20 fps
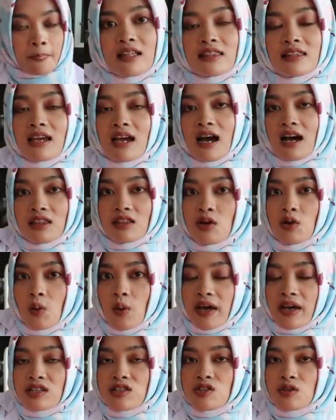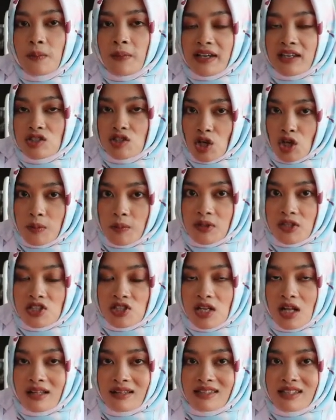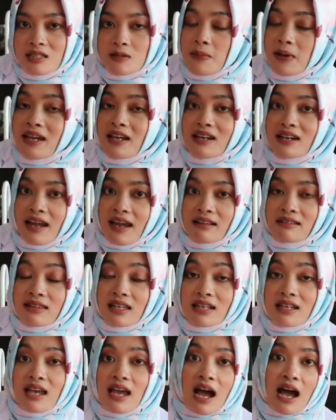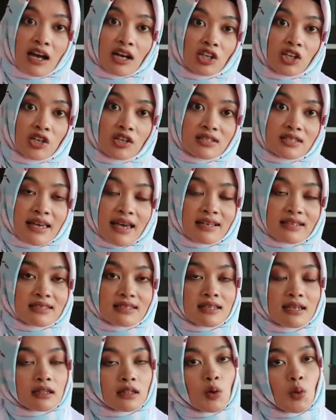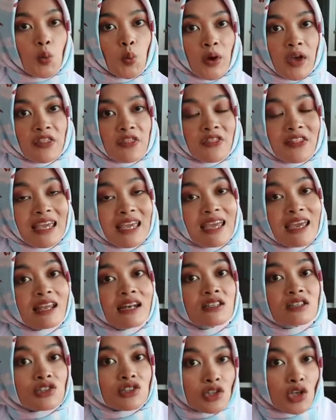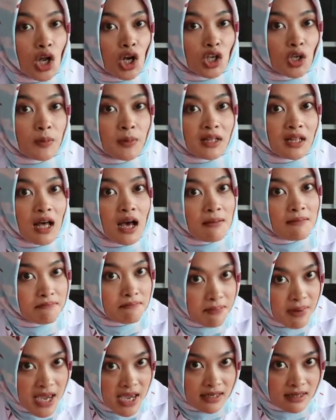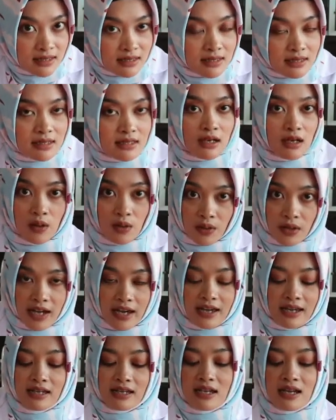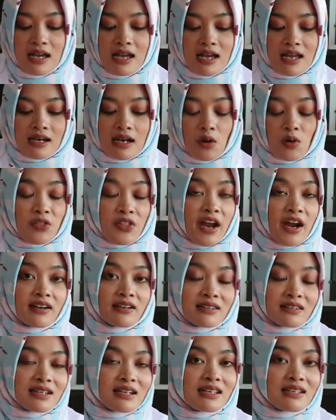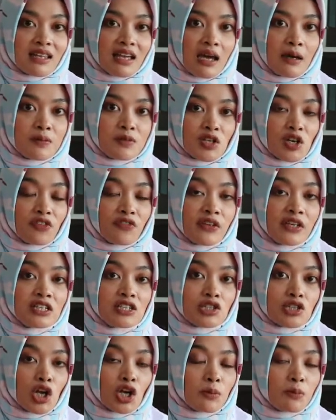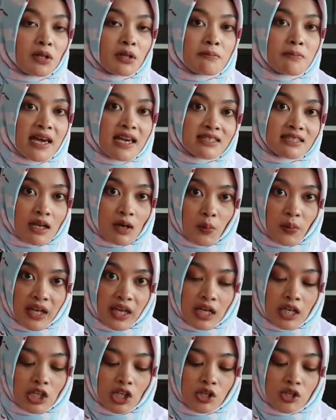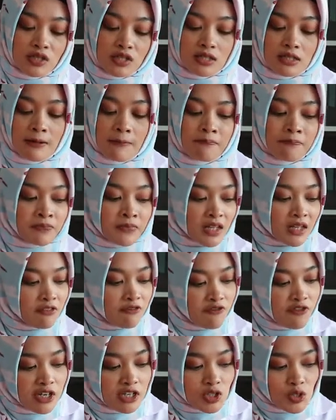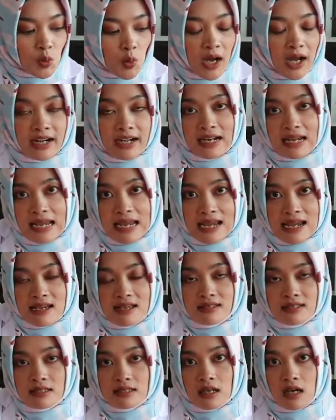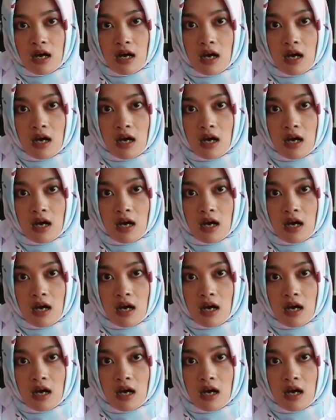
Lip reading: The other way to make soluble salt is by reacting the aqueous acid with the insoluble base. Okay? Now there are three types of insoluble base that we can use. The first one is